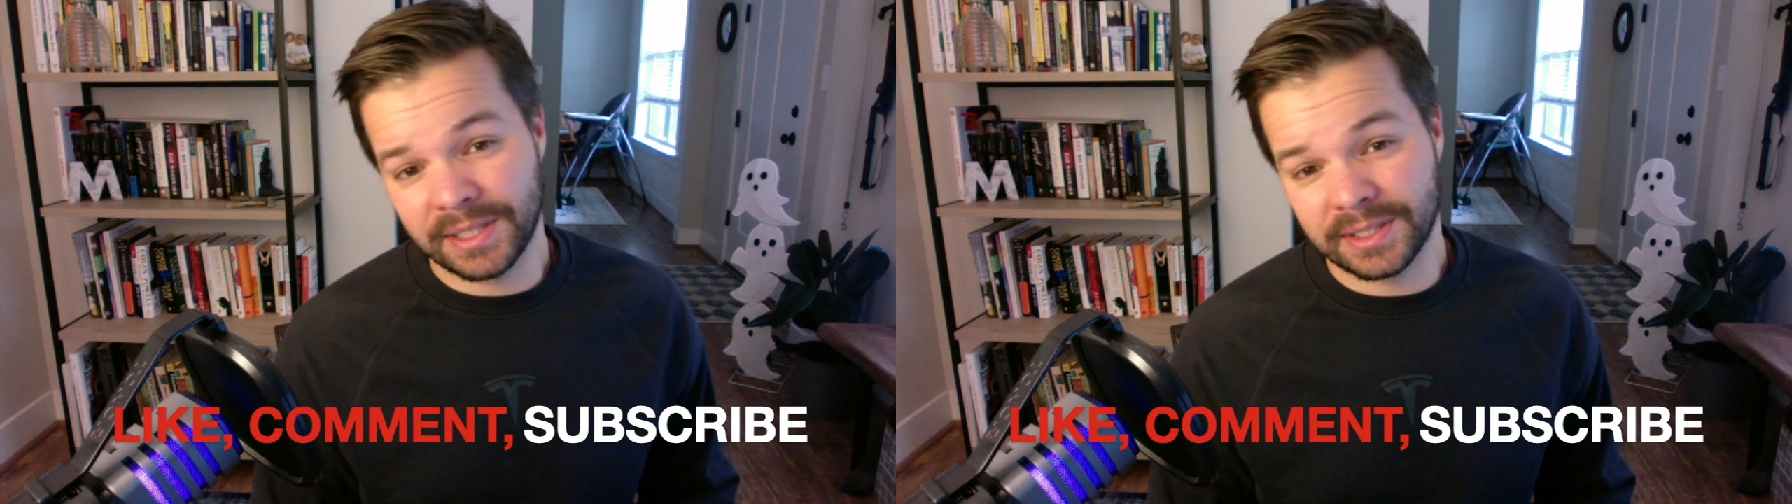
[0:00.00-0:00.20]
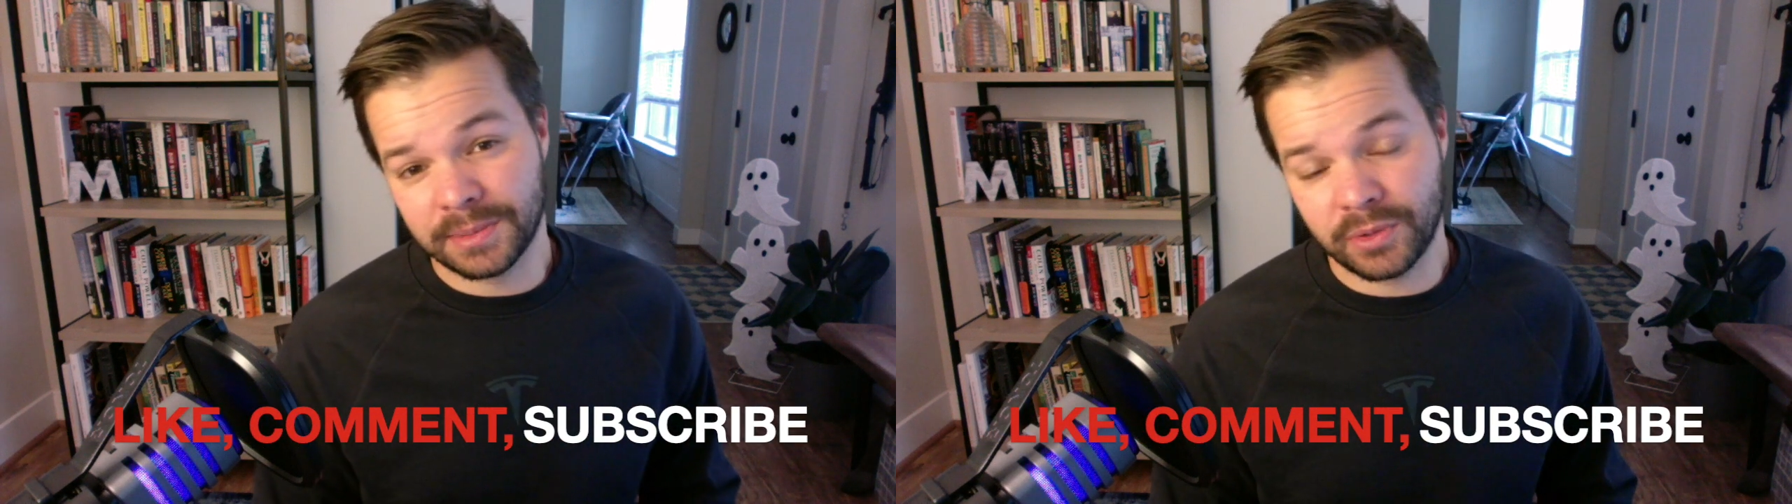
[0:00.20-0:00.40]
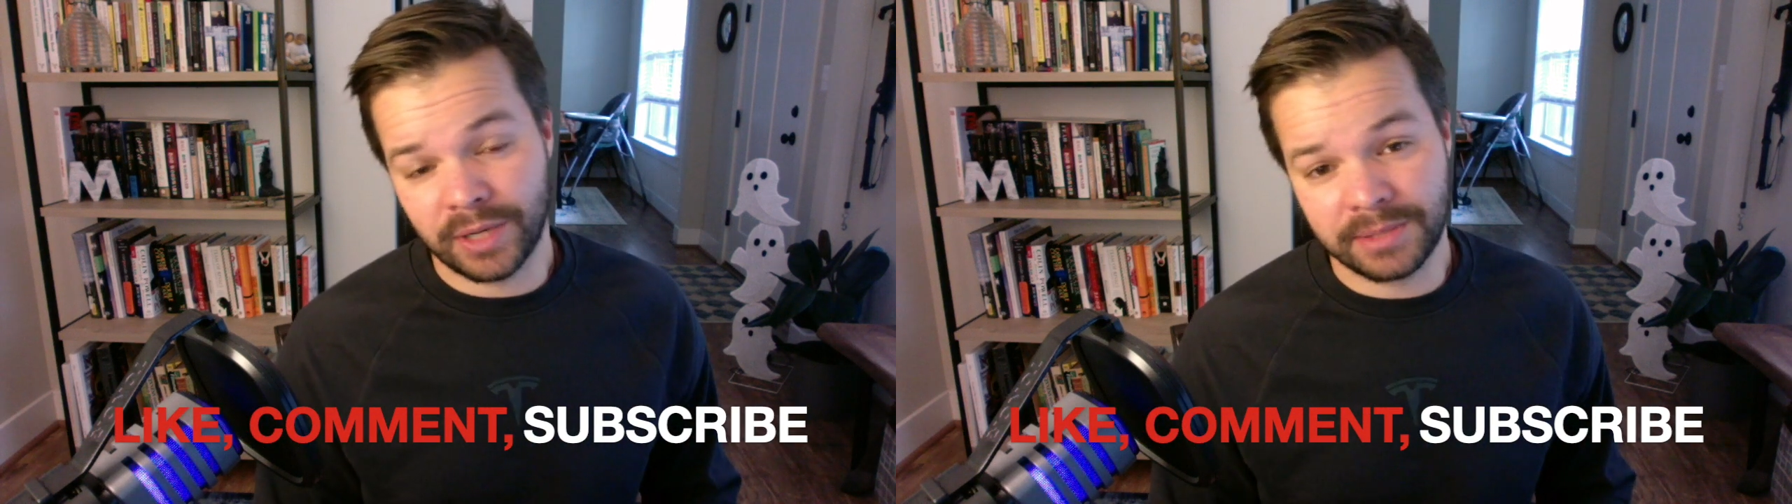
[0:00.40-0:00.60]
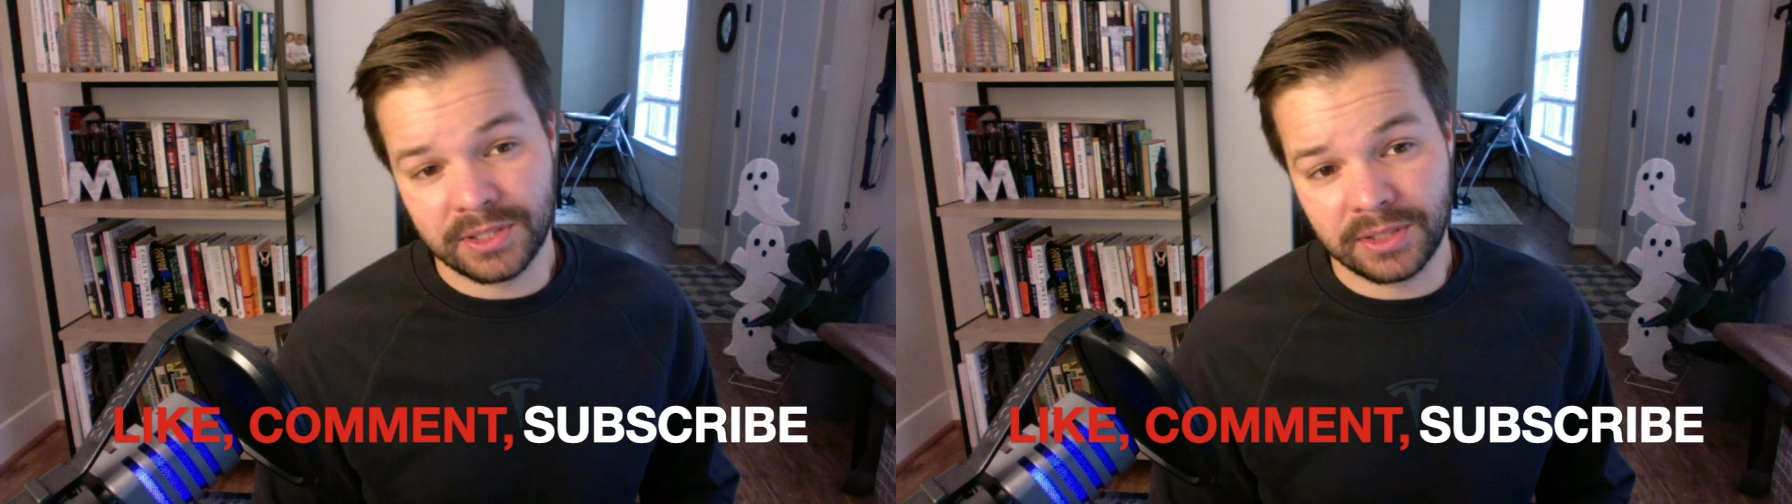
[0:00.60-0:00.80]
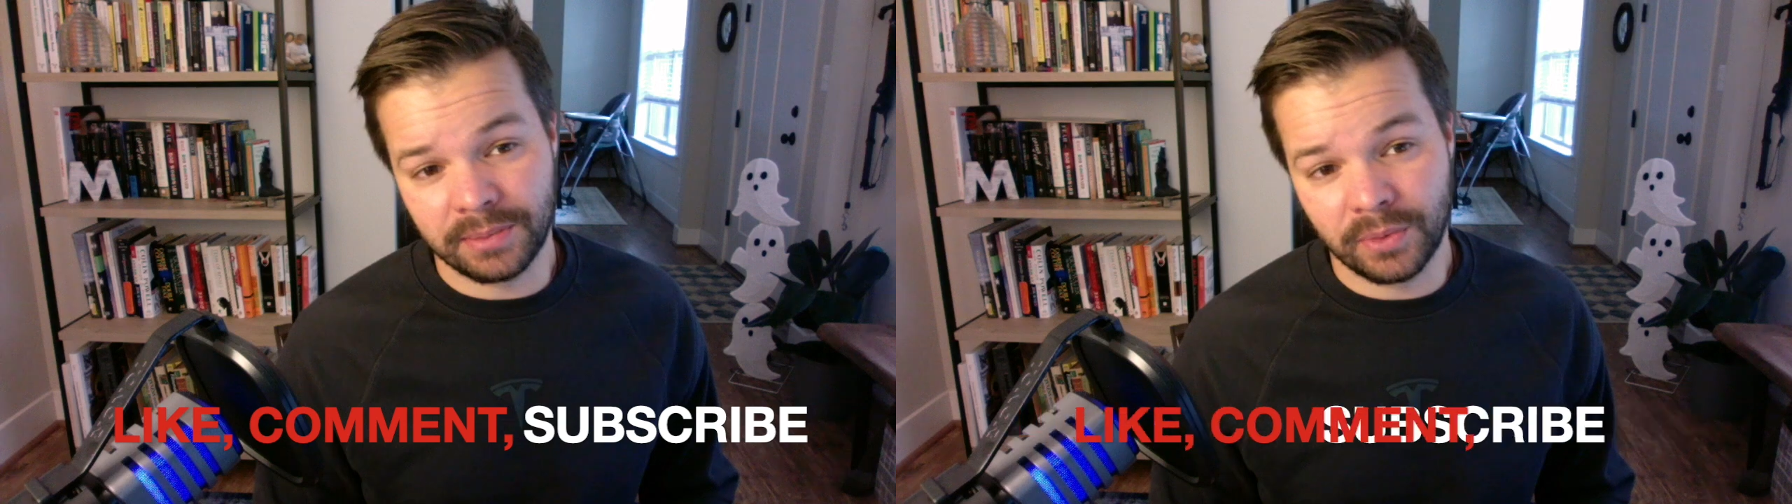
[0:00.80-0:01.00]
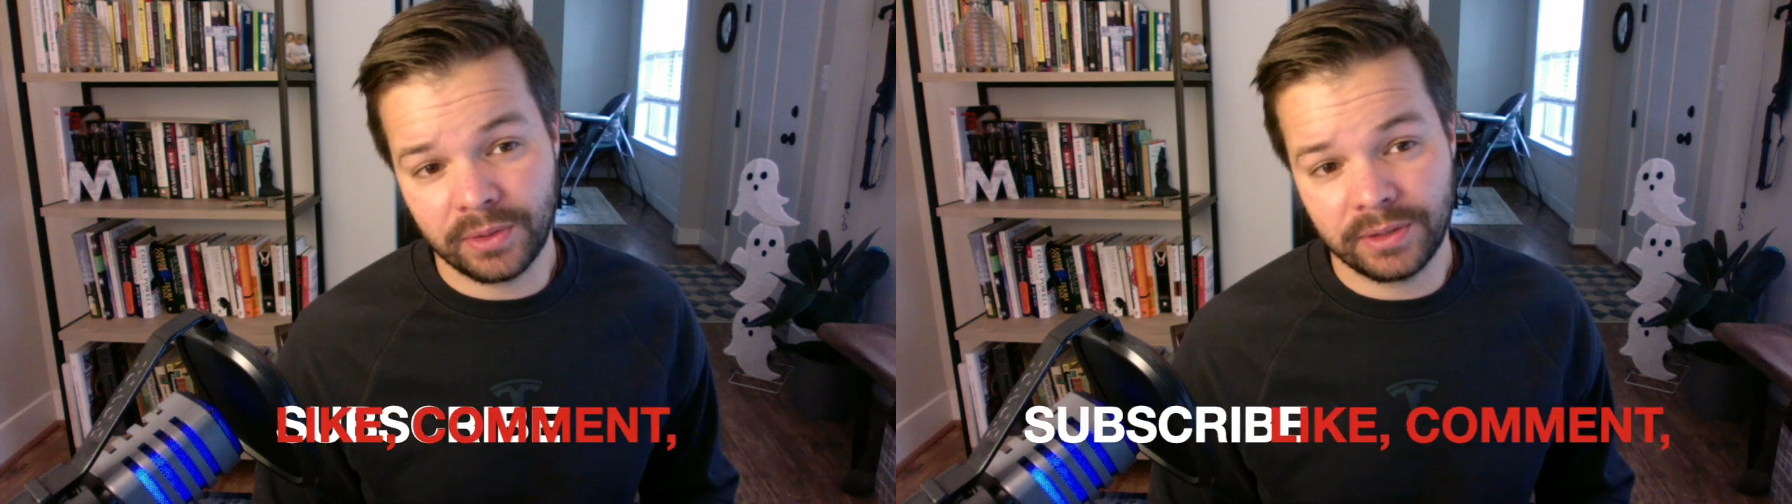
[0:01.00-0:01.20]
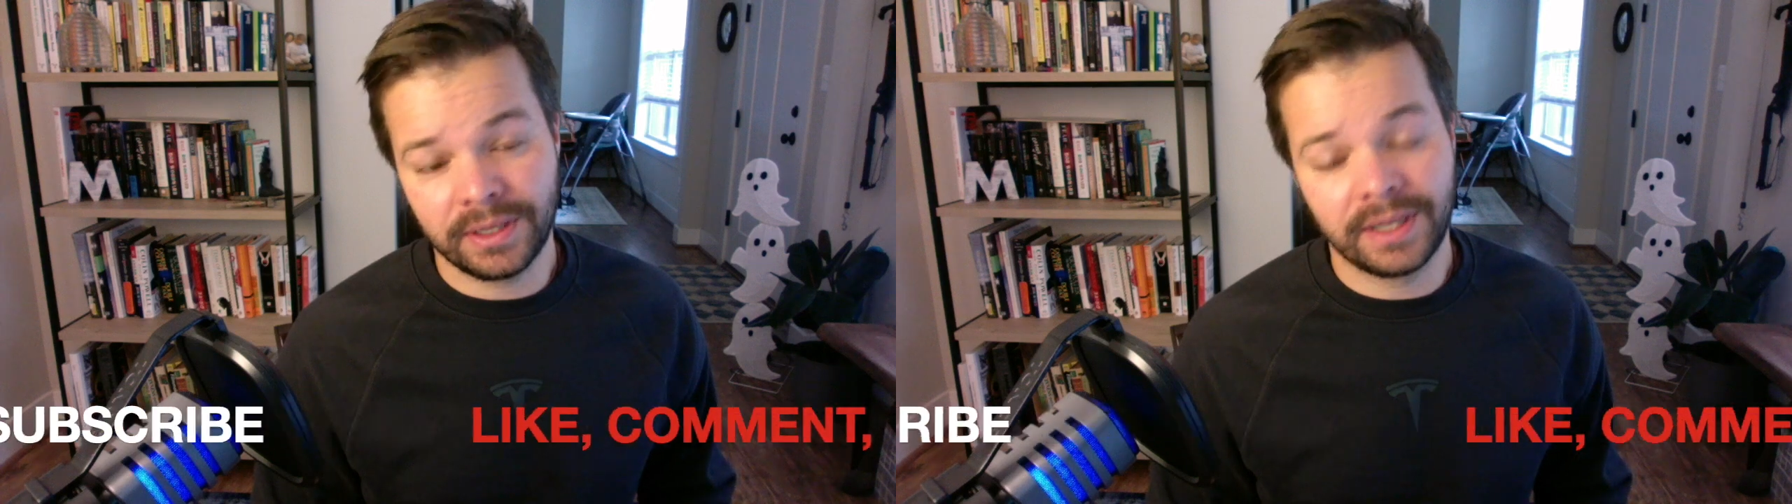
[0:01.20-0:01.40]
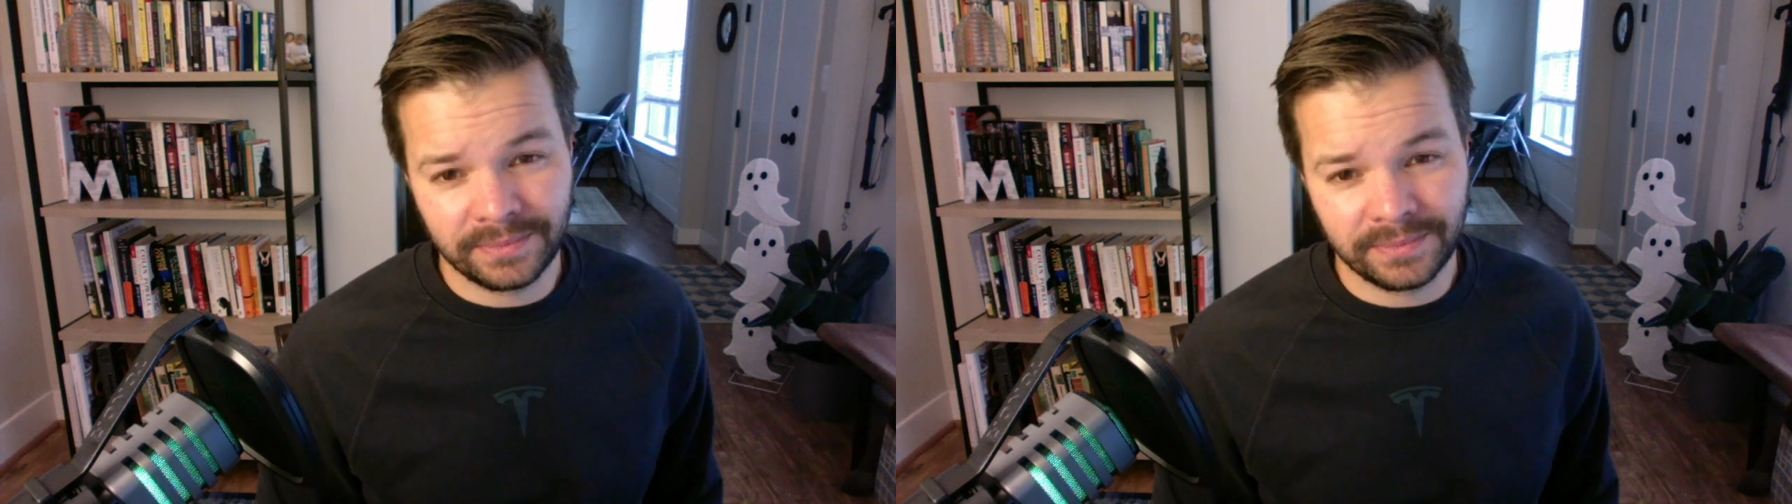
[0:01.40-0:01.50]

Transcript: and subscribe to see more.